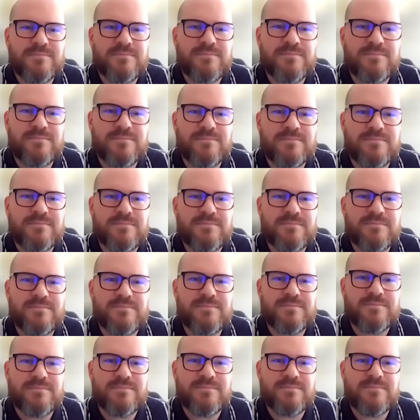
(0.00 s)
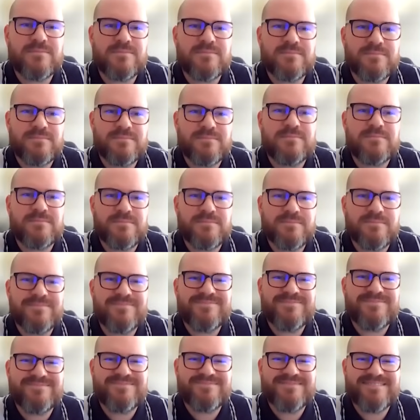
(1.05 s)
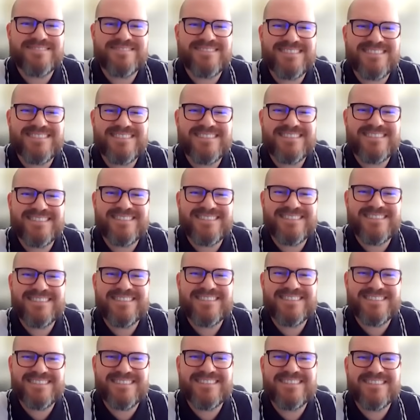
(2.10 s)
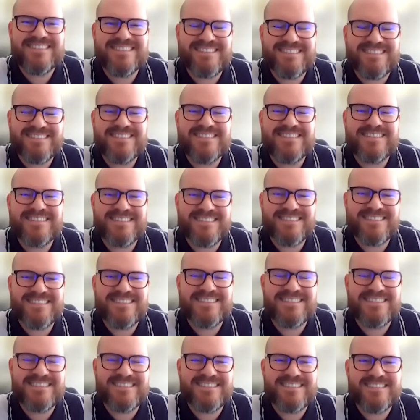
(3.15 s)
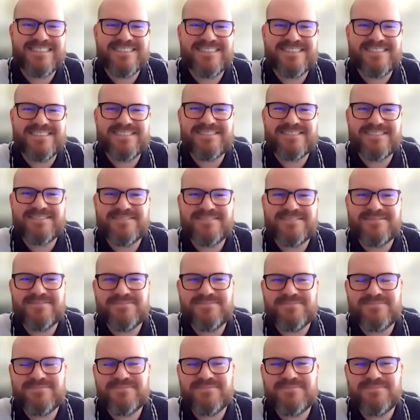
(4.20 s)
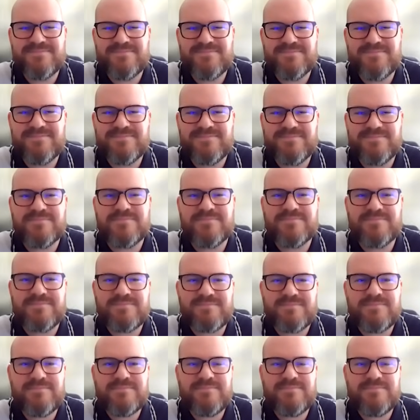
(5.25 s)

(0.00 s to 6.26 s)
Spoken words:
(not speaking)